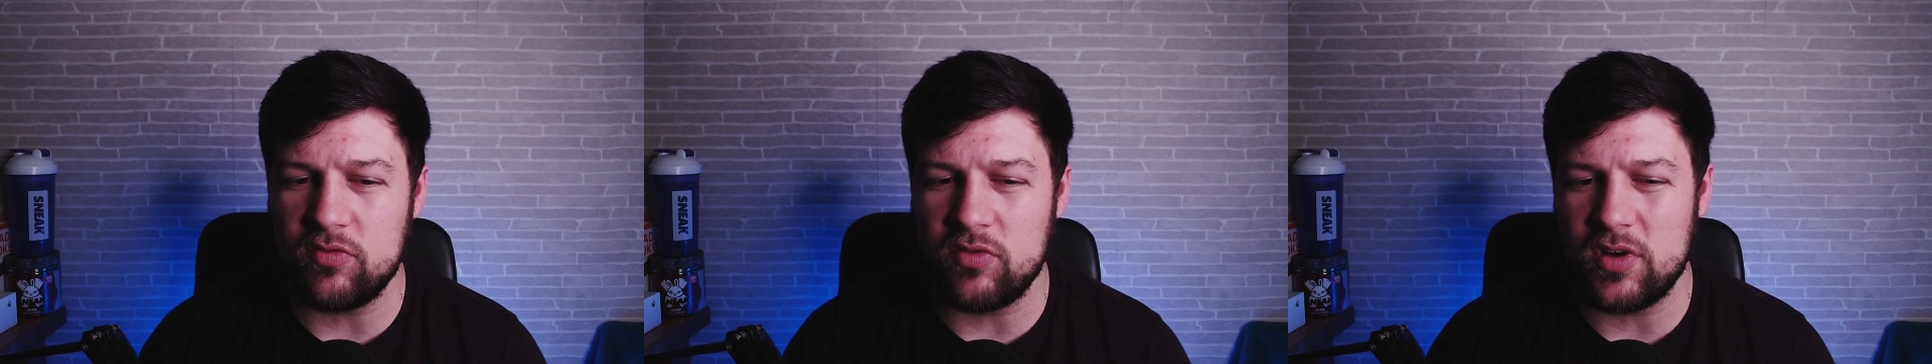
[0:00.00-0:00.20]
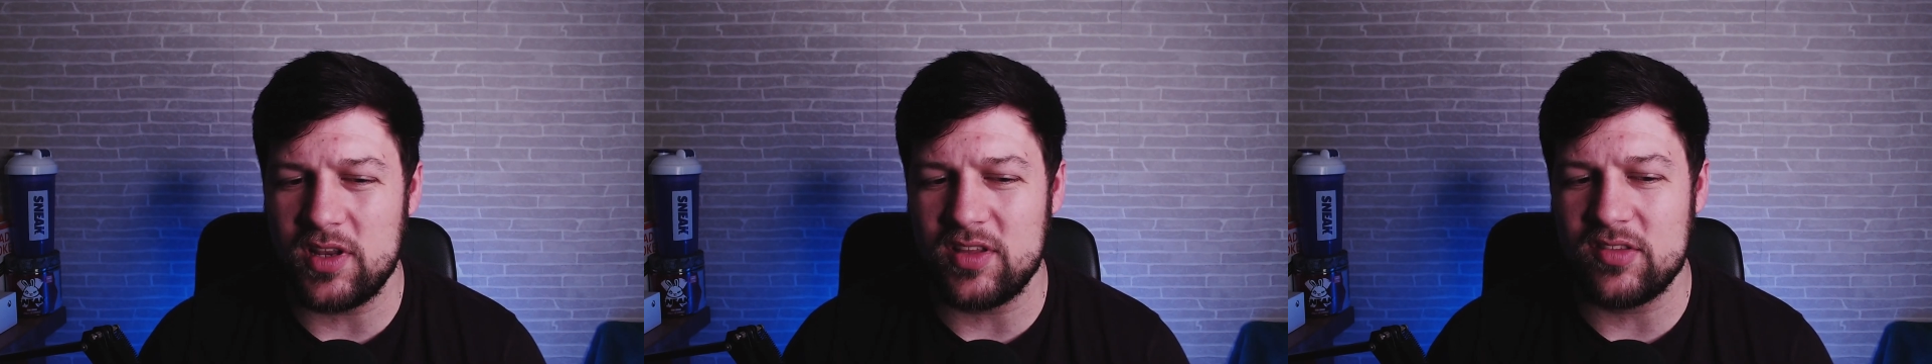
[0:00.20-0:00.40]

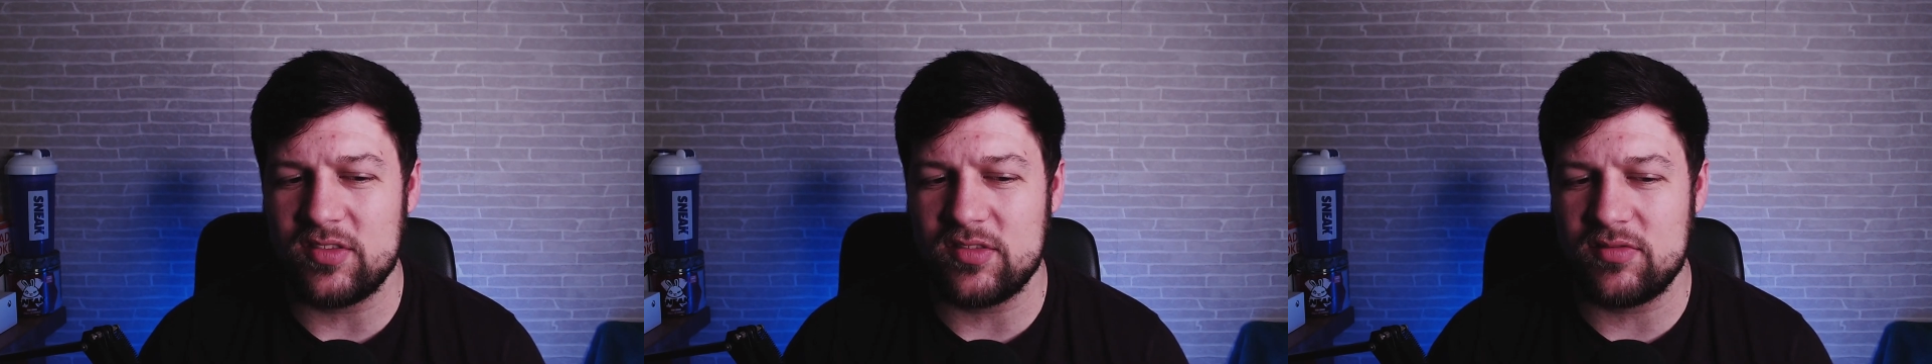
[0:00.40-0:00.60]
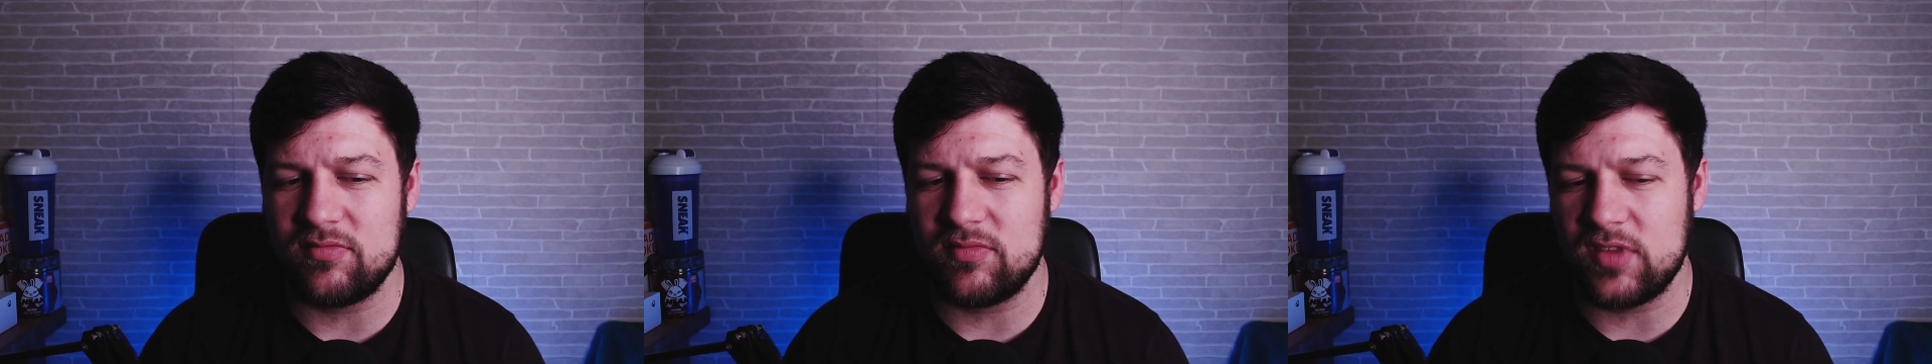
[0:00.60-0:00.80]
really
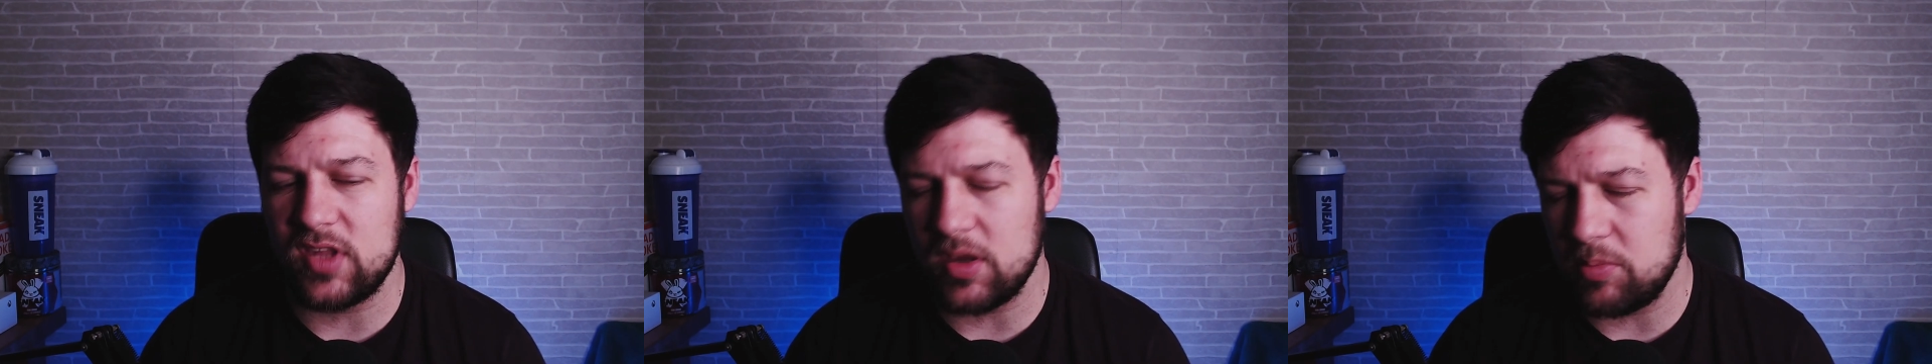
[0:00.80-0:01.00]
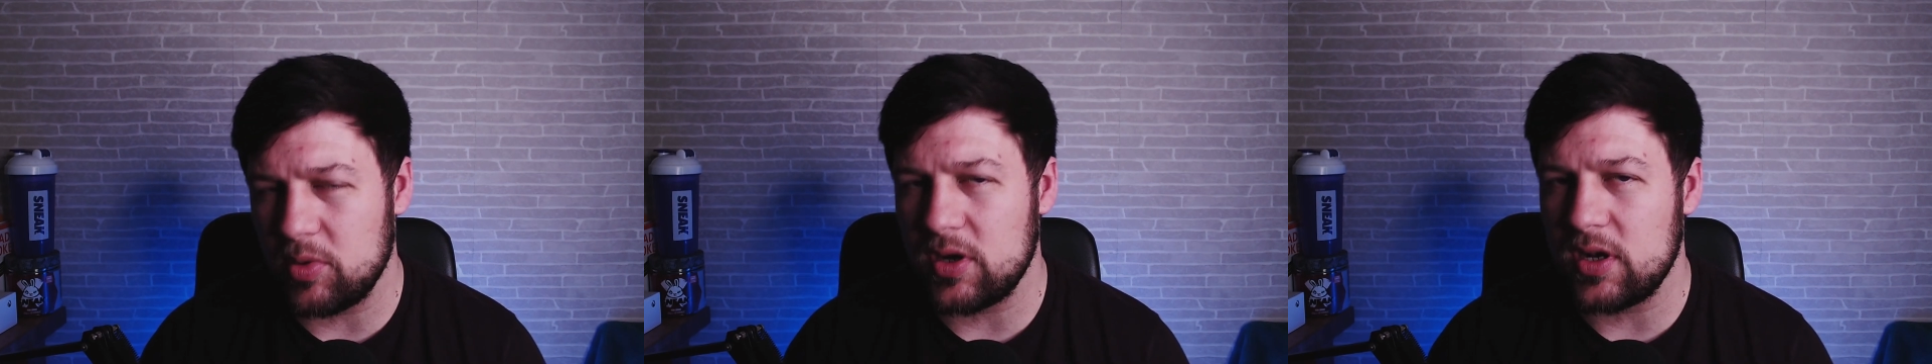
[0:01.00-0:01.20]

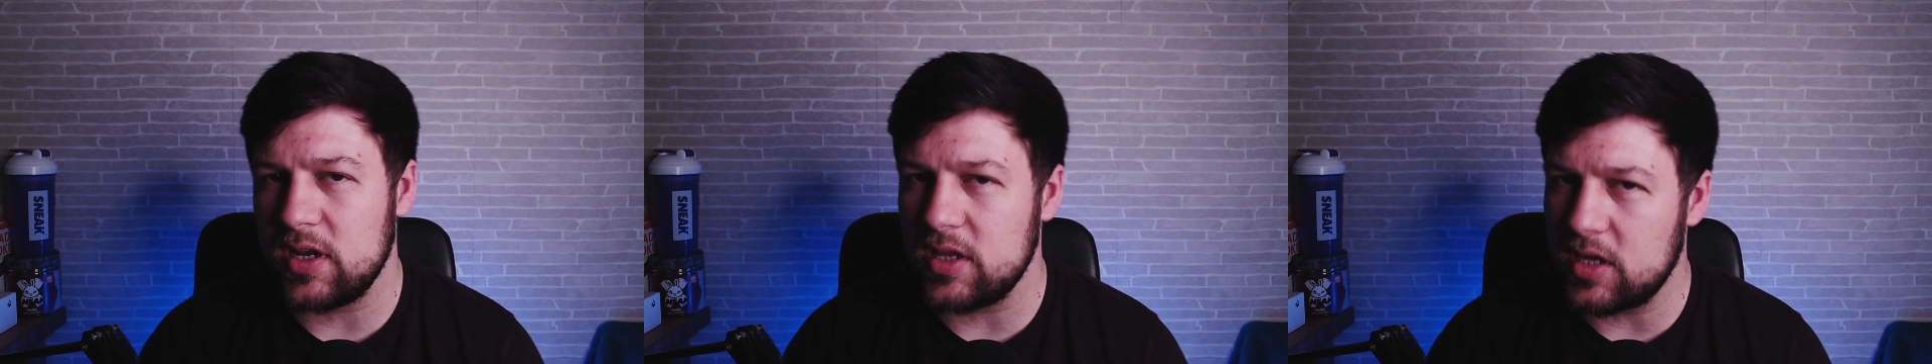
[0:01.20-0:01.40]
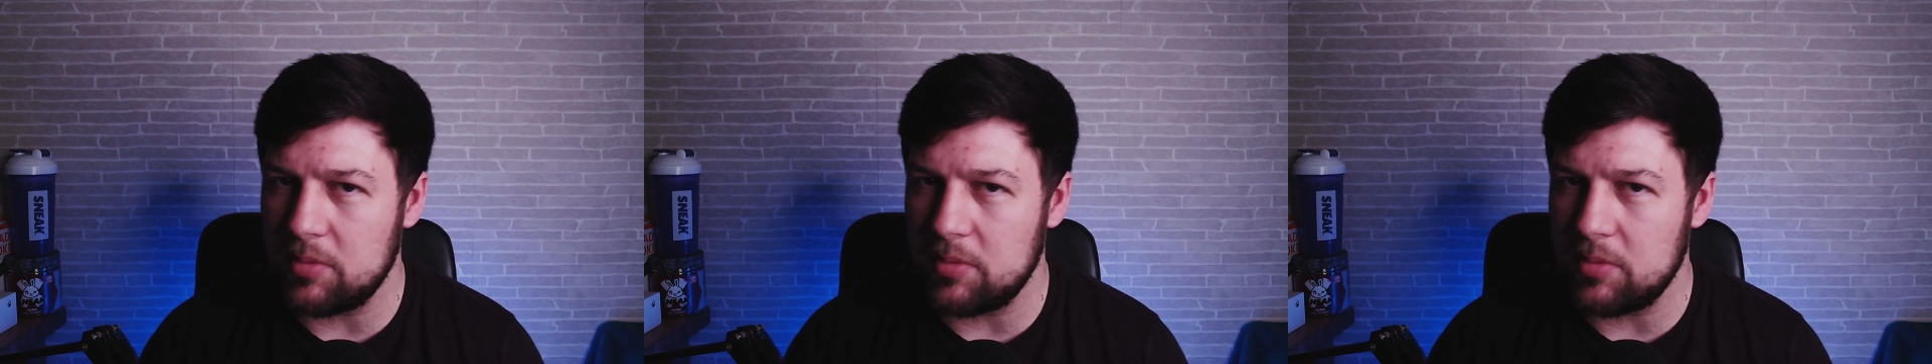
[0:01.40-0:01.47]
typically